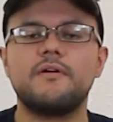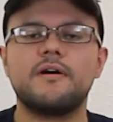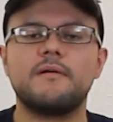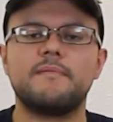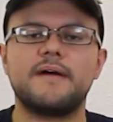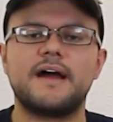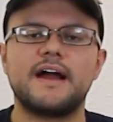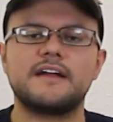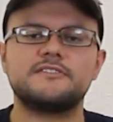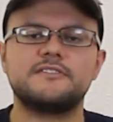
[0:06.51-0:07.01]

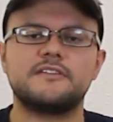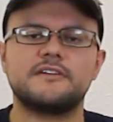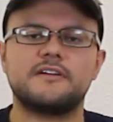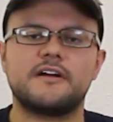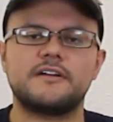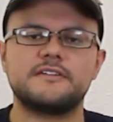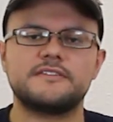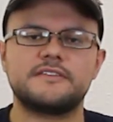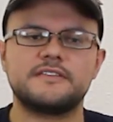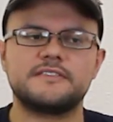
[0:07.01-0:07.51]
welcome back to the
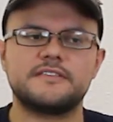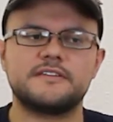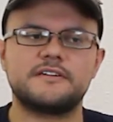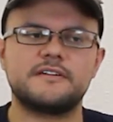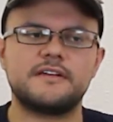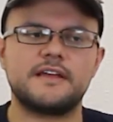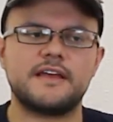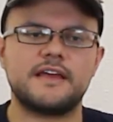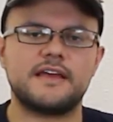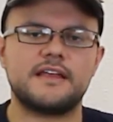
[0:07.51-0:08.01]
Garcia
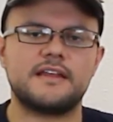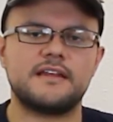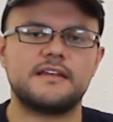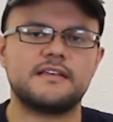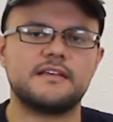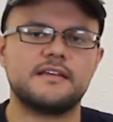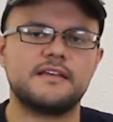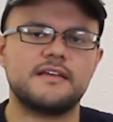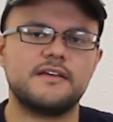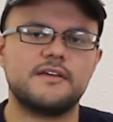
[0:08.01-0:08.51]
Center,
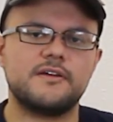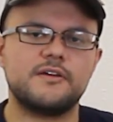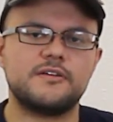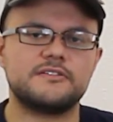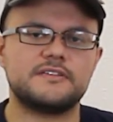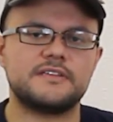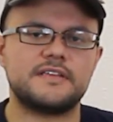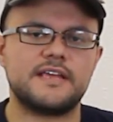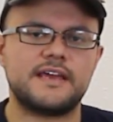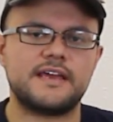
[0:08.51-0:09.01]

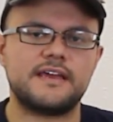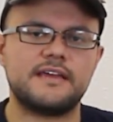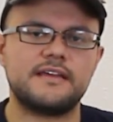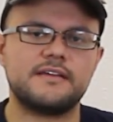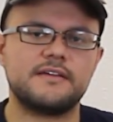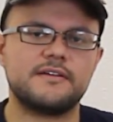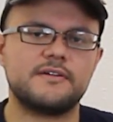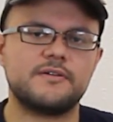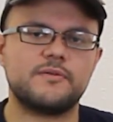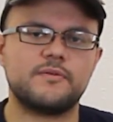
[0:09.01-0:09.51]
and today
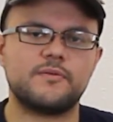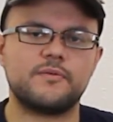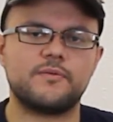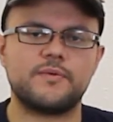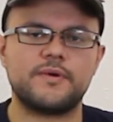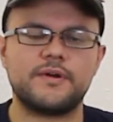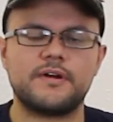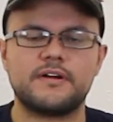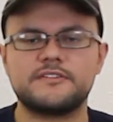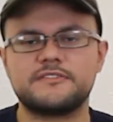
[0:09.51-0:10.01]

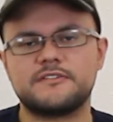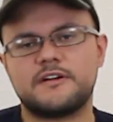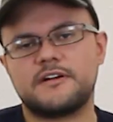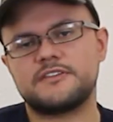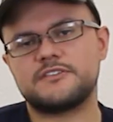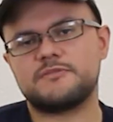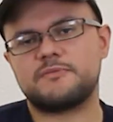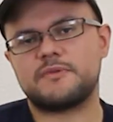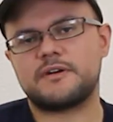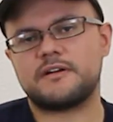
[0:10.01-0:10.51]
we are
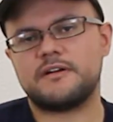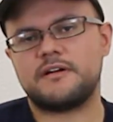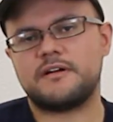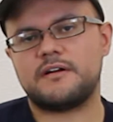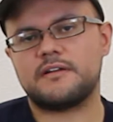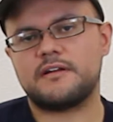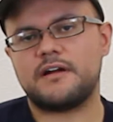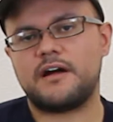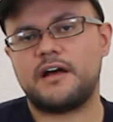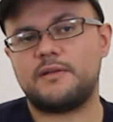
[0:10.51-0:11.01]
starting to work
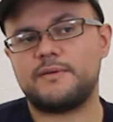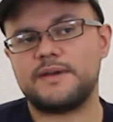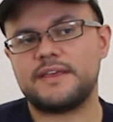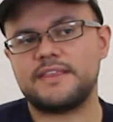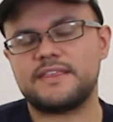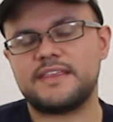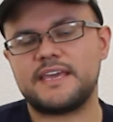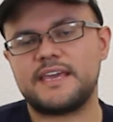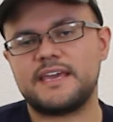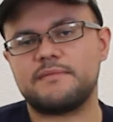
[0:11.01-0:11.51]
on
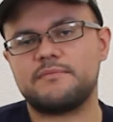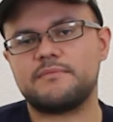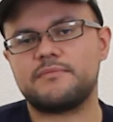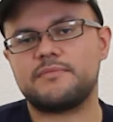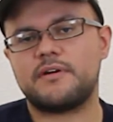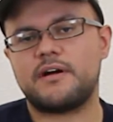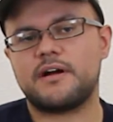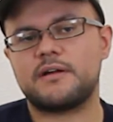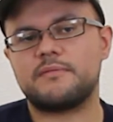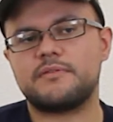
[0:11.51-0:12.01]
Halloween
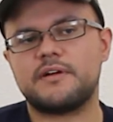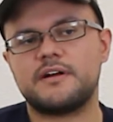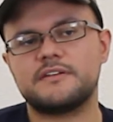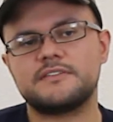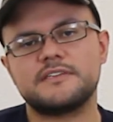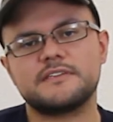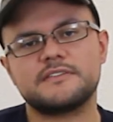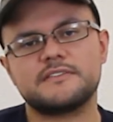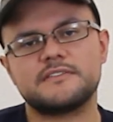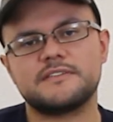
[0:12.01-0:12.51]
themed art
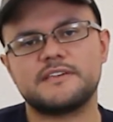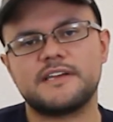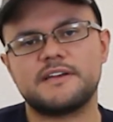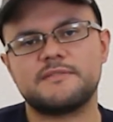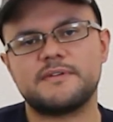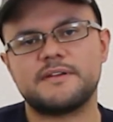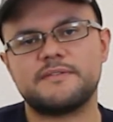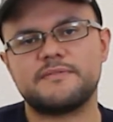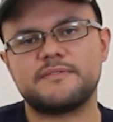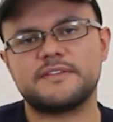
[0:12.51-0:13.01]
projects to
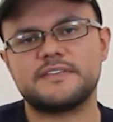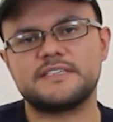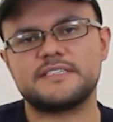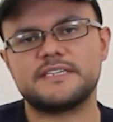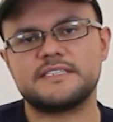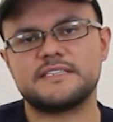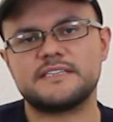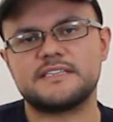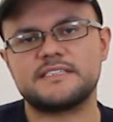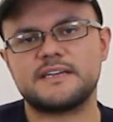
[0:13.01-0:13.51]
get ready for the
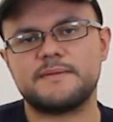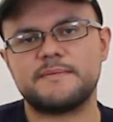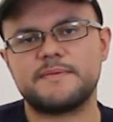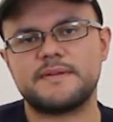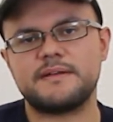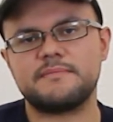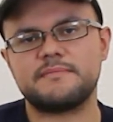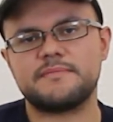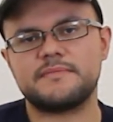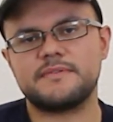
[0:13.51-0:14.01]
season that's
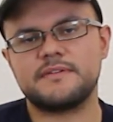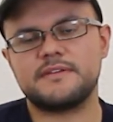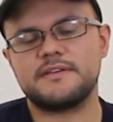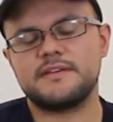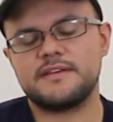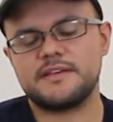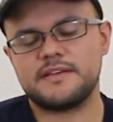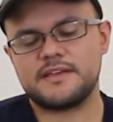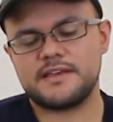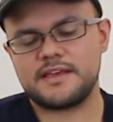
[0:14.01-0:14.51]
coming up.
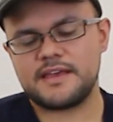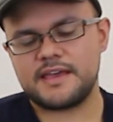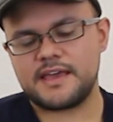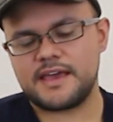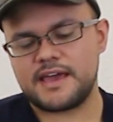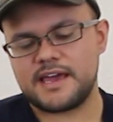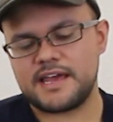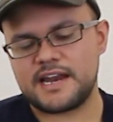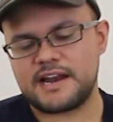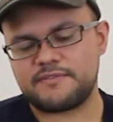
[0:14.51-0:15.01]

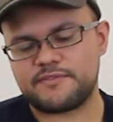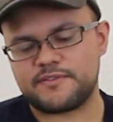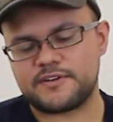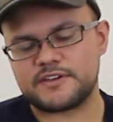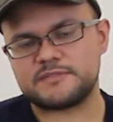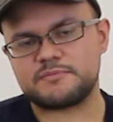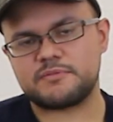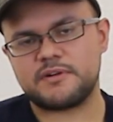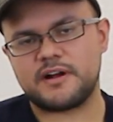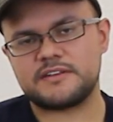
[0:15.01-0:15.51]
And our
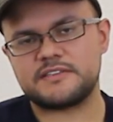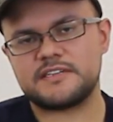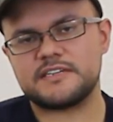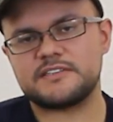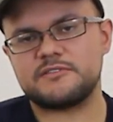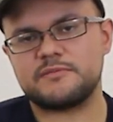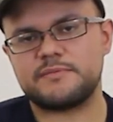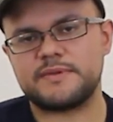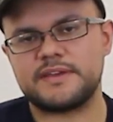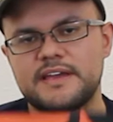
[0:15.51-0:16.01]
first
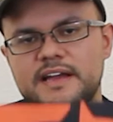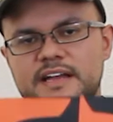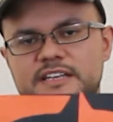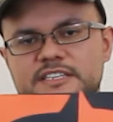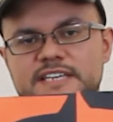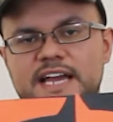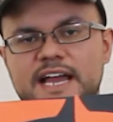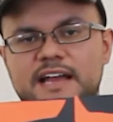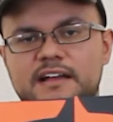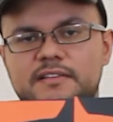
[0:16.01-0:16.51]
project will be a
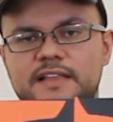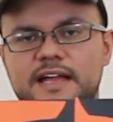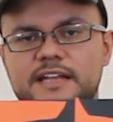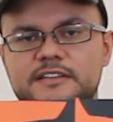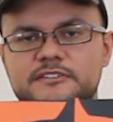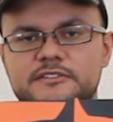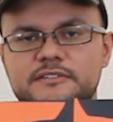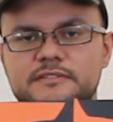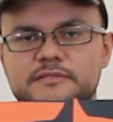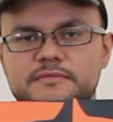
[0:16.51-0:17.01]

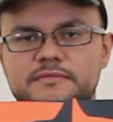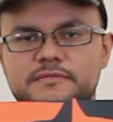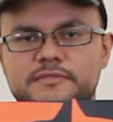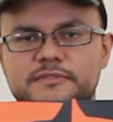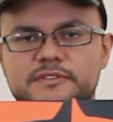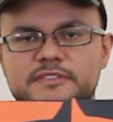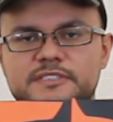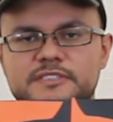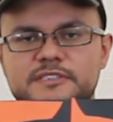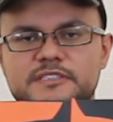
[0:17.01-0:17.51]

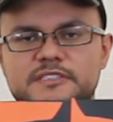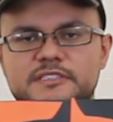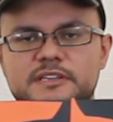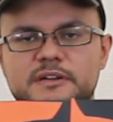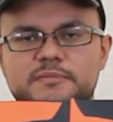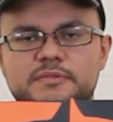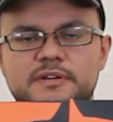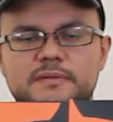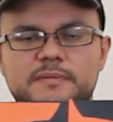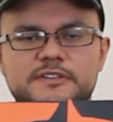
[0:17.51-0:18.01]
jack-o'-lantern, which is
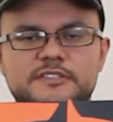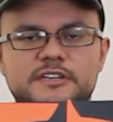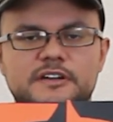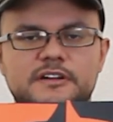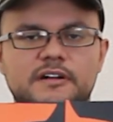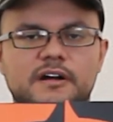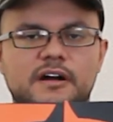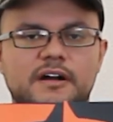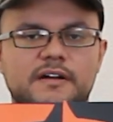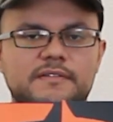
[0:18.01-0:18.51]
pretty much
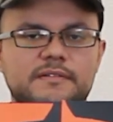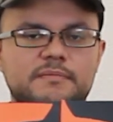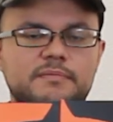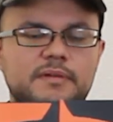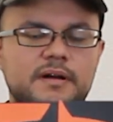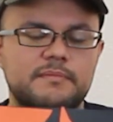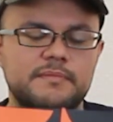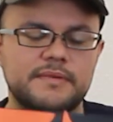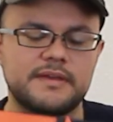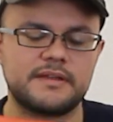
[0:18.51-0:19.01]
a carved
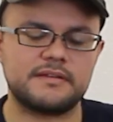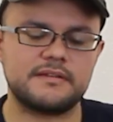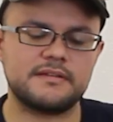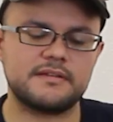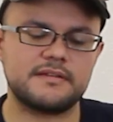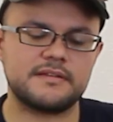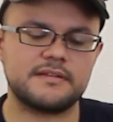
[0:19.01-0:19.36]
pumpkin.